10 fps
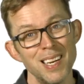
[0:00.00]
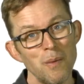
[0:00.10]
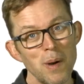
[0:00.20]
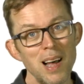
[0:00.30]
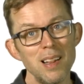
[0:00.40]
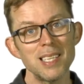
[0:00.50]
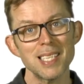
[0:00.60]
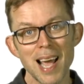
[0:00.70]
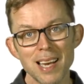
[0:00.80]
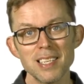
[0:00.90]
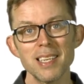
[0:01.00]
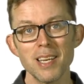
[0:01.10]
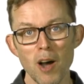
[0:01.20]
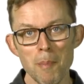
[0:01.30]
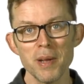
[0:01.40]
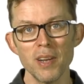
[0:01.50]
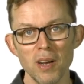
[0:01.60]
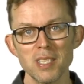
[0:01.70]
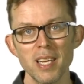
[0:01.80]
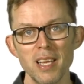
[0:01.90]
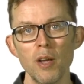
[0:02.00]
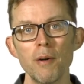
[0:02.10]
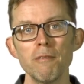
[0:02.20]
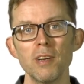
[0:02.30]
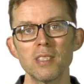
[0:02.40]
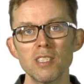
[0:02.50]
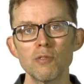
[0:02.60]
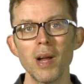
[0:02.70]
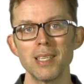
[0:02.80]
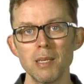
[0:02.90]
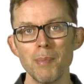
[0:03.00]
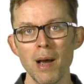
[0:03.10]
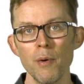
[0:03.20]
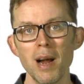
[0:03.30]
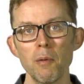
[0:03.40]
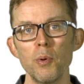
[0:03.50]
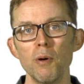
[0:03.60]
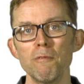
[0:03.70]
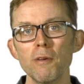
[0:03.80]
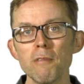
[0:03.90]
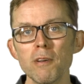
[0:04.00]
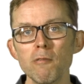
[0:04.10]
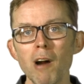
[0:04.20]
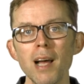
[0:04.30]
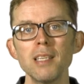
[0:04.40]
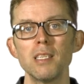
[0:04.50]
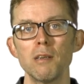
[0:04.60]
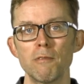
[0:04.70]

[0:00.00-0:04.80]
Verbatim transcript: Well, it's actually common not to hit your inverter's rated power output for a variety of